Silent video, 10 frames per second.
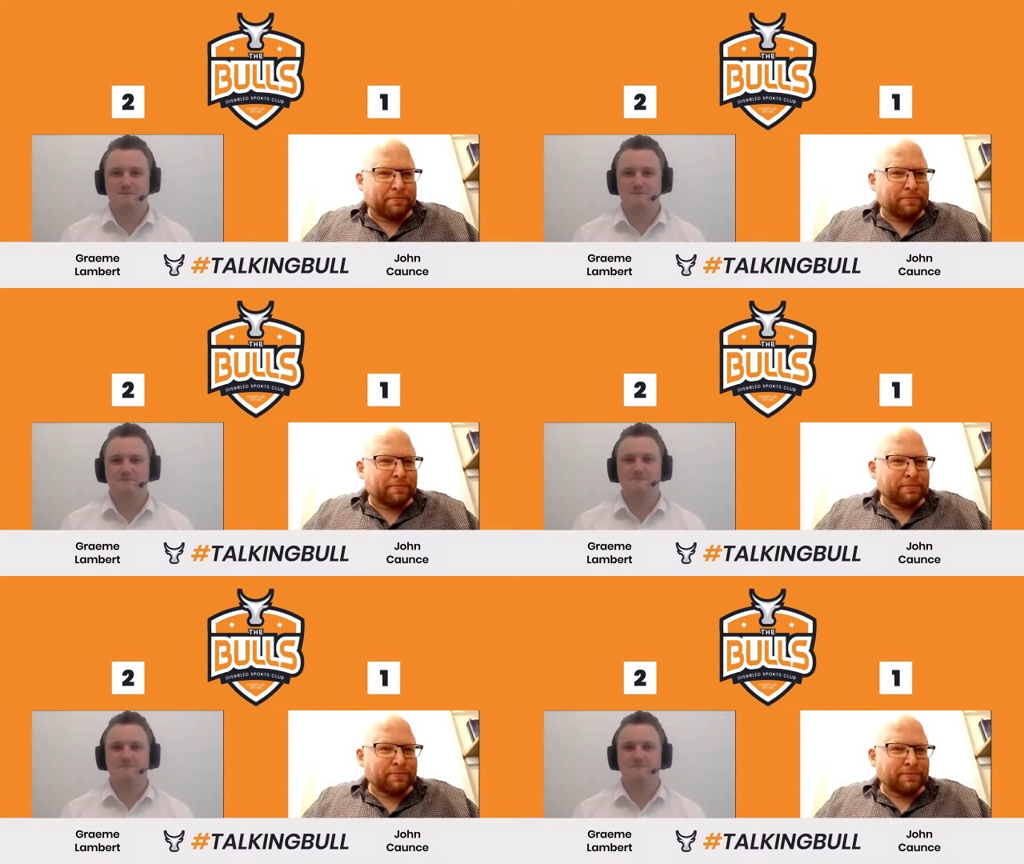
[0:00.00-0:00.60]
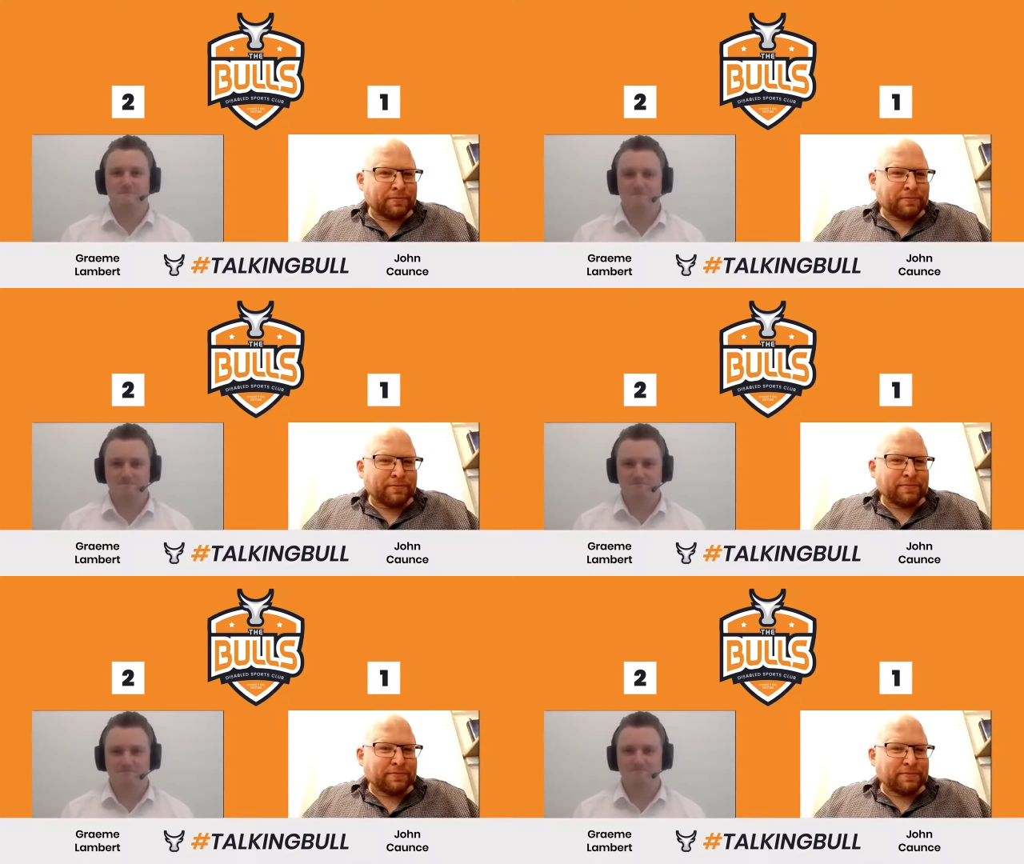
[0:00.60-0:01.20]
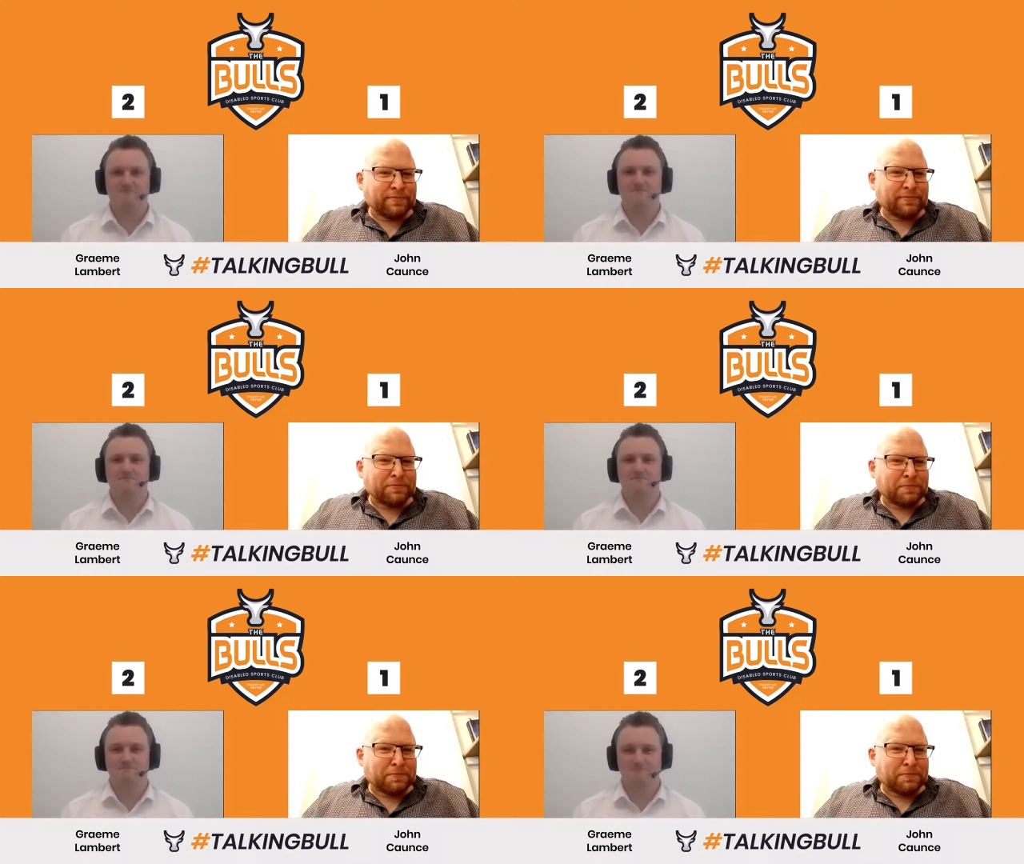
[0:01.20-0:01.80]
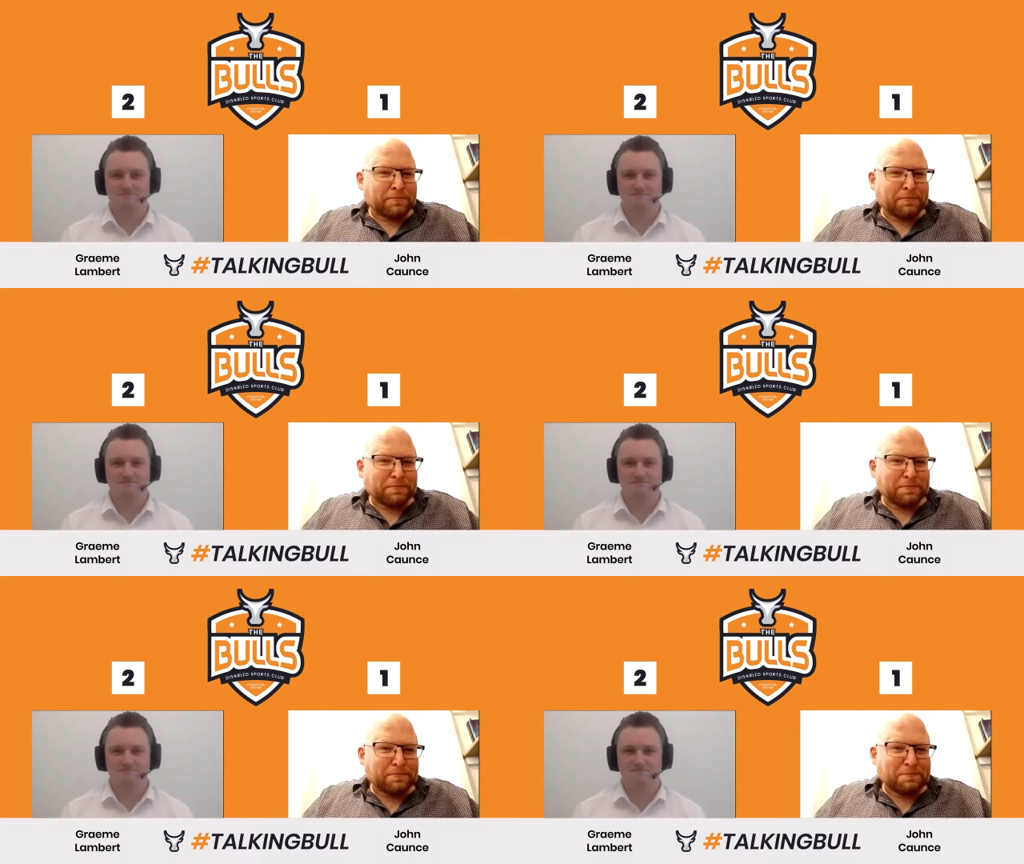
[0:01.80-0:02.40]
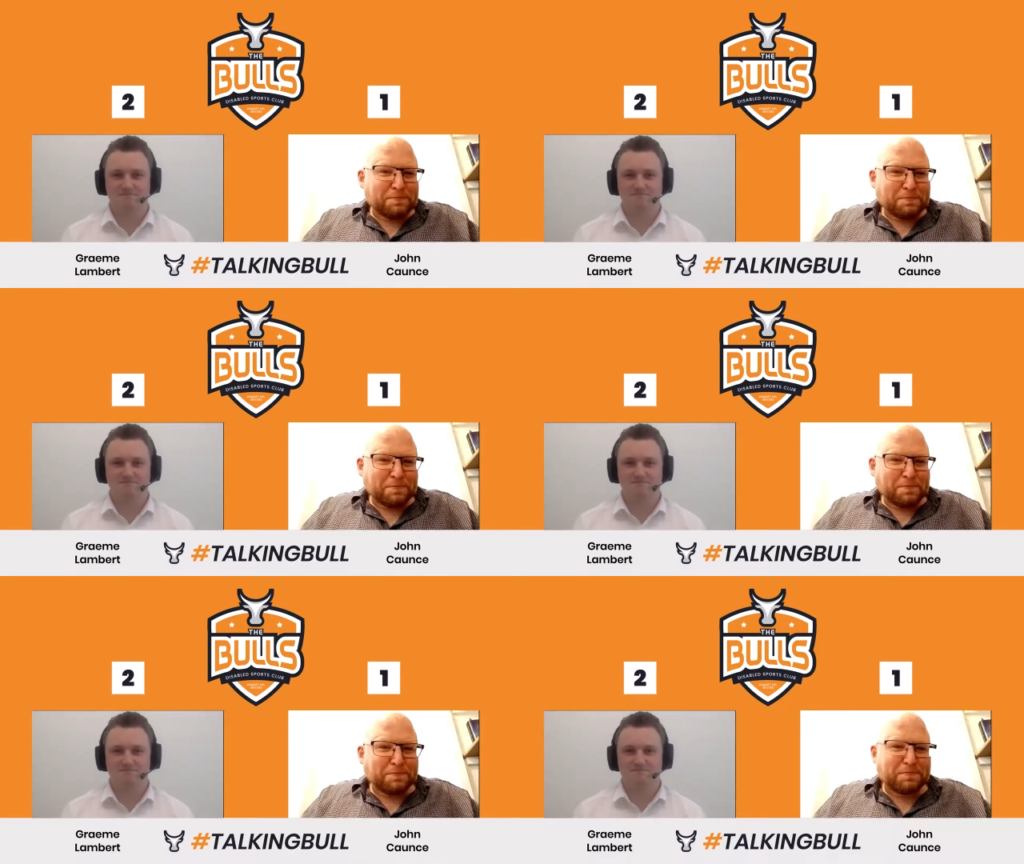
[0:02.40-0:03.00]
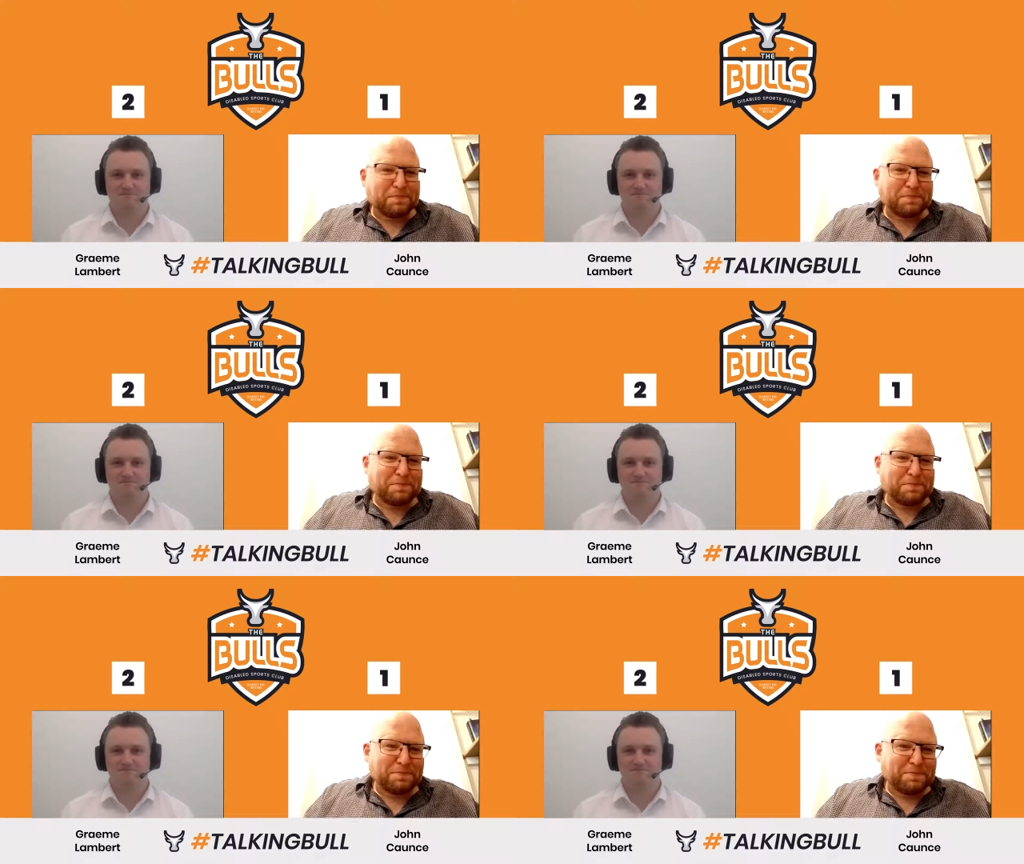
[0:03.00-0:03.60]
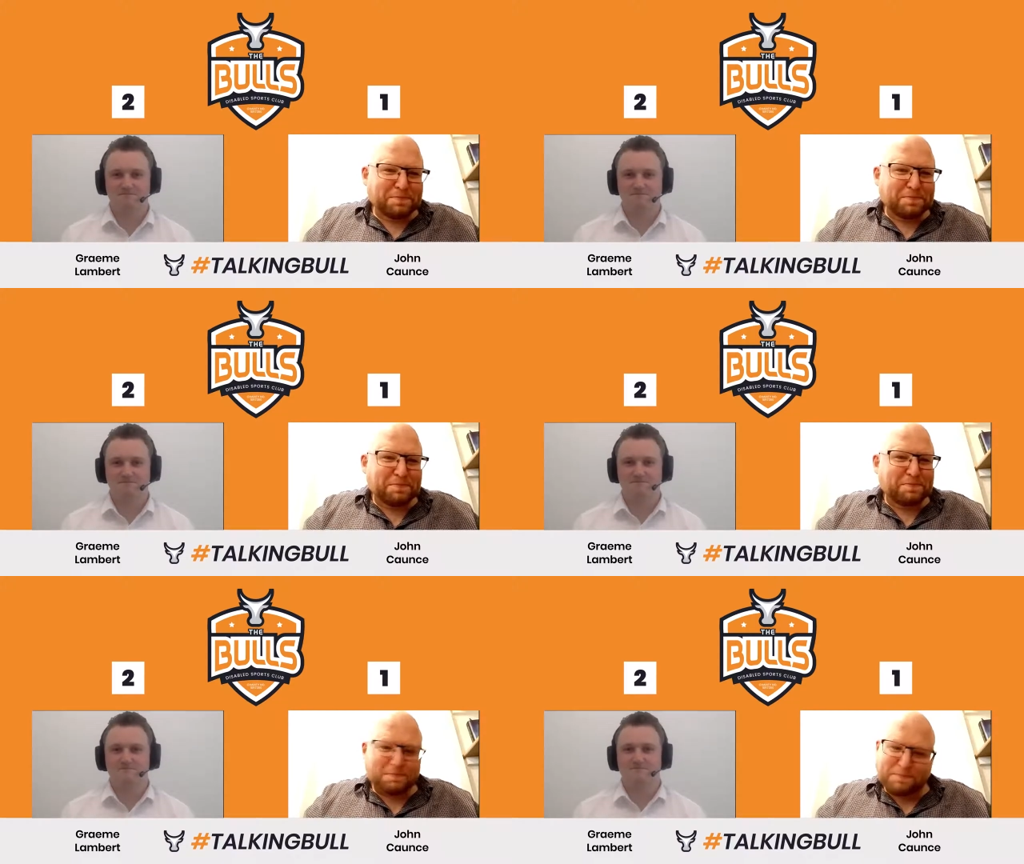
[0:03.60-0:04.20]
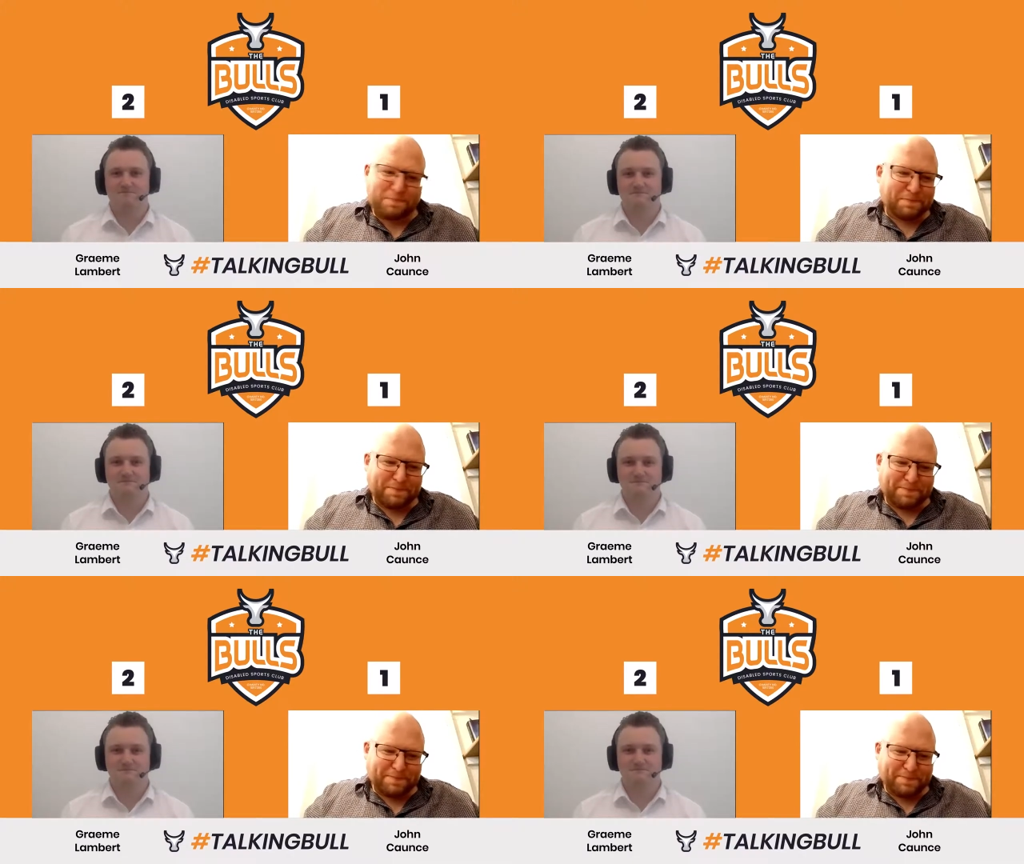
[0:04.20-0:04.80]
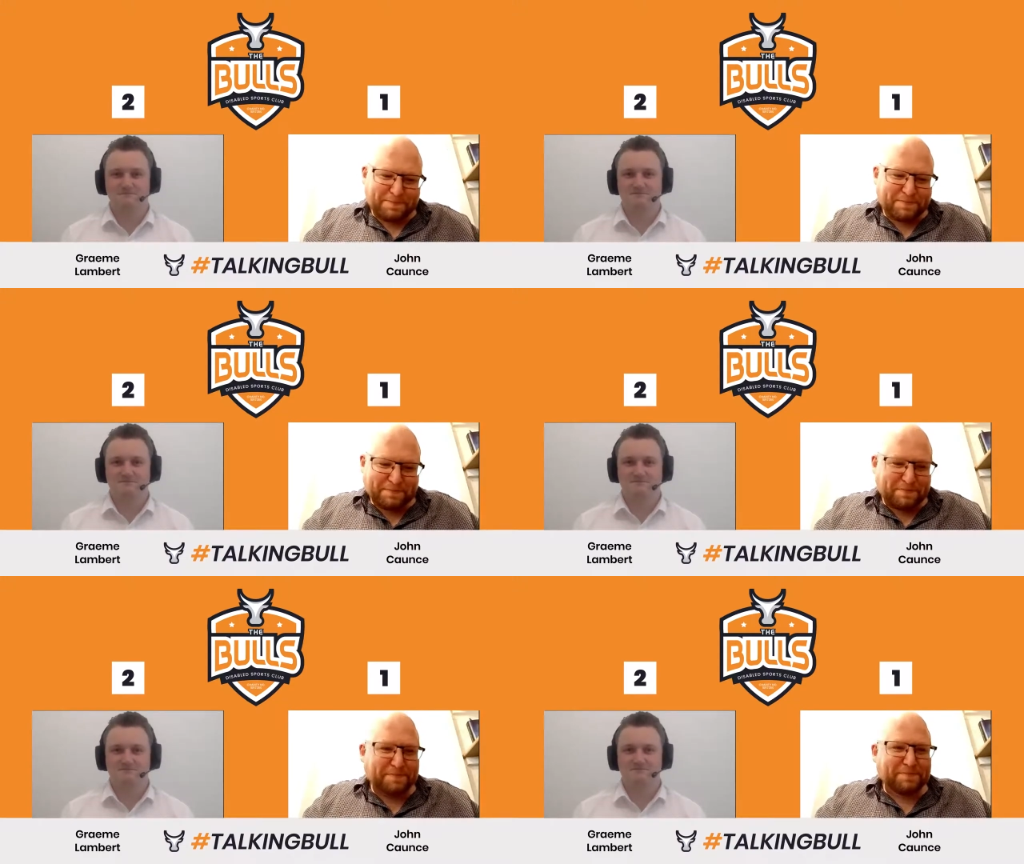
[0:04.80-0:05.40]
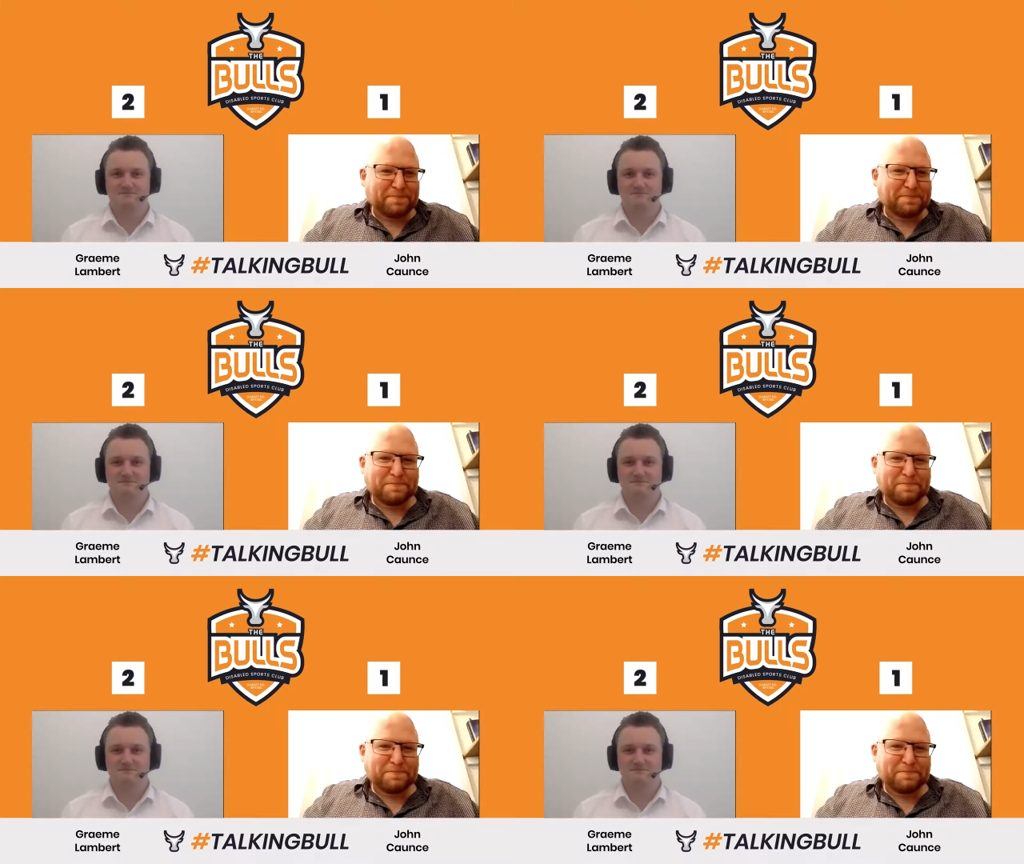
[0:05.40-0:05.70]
(silence)